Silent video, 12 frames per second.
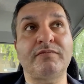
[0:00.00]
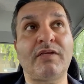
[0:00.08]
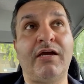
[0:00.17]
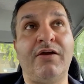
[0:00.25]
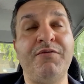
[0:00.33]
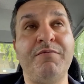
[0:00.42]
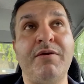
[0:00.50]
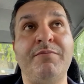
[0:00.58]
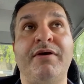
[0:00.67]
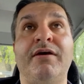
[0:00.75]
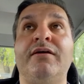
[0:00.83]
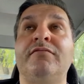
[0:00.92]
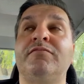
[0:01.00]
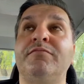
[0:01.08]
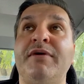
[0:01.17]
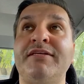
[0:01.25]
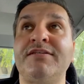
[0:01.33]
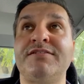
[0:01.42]
I remember
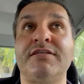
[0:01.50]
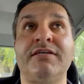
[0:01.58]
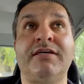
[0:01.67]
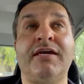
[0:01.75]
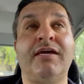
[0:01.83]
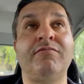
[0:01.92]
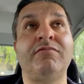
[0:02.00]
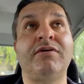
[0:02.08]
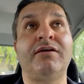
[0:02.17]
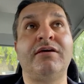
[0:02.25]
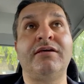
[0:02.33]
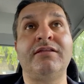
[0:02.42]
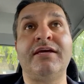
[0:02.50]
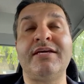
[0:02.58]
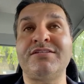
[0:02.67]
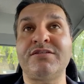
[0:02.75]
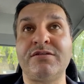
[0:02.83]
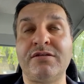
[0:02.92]
Man City game in
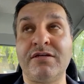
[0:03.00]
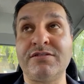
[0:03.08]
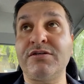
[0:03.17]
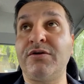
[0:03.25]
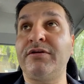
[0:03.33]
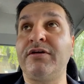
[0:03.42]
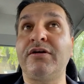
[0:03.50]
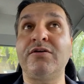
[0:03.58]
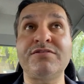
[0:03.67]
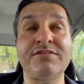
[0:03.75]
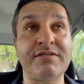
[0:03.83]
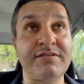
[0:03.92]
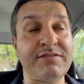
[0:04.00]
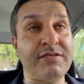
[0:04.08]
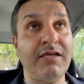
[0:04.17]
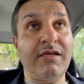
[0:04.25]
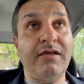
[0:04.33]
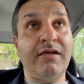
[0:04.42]
Antonio Conte's
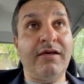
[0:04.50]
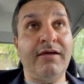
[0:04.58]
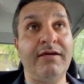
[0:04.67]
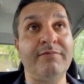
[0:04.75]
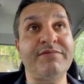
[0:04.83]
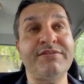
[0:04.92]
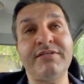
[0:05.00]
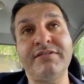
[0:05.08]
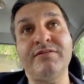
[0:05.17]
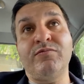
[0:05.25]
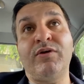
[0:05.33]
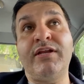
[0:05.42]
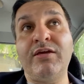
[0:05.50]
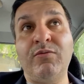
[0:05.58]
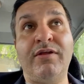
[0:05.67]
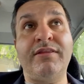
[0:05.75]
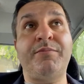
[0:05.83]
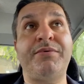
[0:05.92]
season when he
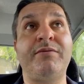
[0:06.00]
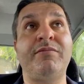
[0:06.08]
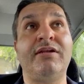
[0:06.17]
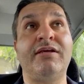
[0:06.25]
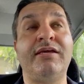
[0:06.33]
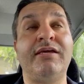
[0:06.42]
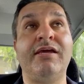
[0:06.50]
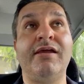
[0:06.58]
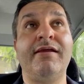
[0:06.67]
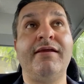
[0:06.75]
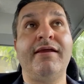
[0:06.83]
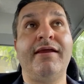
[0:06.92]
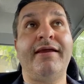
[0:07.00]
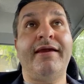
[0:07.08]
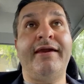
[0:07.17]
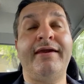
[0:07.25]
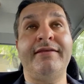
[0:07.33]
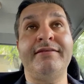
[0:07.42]
won the Premier League,
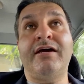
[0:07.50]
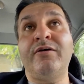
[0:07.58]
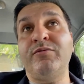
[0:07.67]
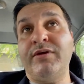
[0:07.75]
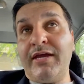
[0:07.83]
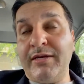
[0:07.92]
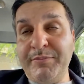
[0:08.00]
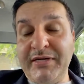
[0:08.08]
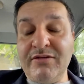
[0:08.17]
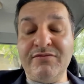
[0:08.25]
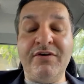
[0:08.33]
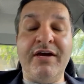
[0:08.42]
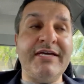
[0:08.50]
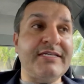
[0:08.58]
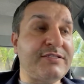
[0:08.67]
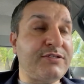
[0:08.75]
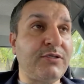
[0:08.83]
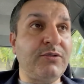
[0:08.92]
and I had been invited
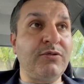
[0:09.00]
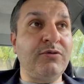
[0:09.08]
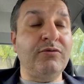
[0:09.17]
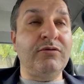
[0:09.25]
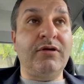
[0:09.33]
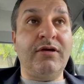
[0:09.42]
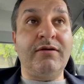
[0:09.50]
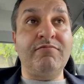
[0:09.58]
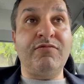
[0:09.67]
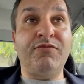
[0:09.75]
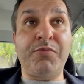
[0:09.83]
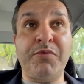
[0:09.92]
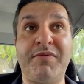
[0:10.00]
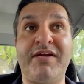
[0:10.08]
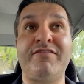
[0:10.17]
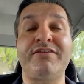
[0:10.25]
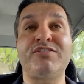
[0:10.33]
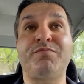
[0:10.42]
to Roman
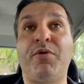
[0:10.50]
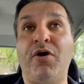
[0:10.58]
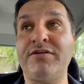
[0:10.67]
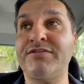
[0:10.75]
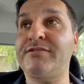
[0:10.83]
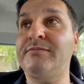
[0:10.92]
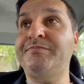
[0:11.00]
Abramovich's box